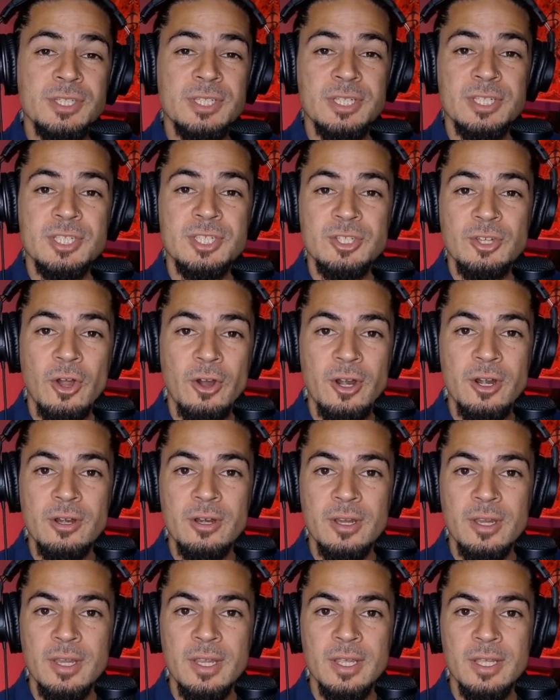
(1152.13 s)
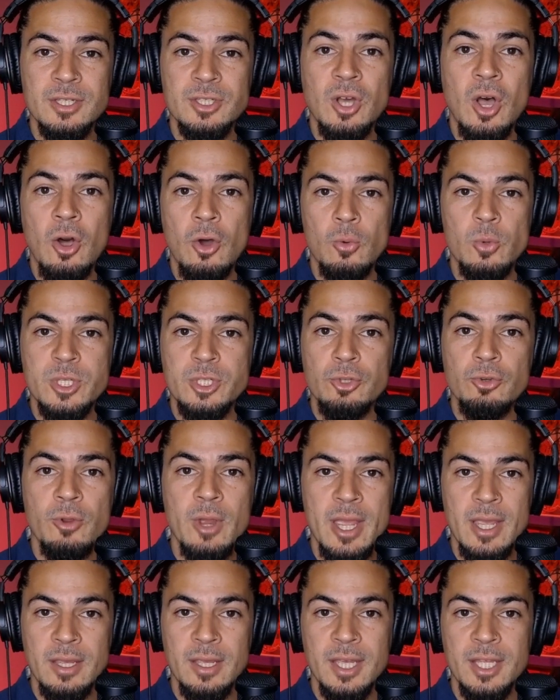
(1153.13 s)
to start is always
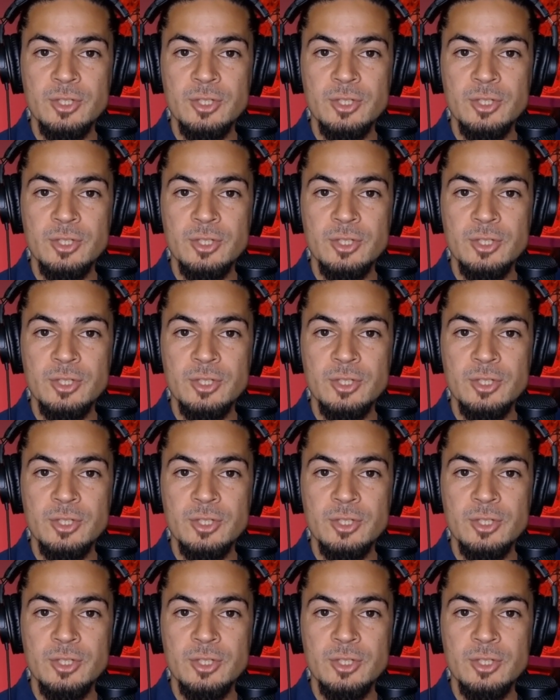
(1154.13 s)
great.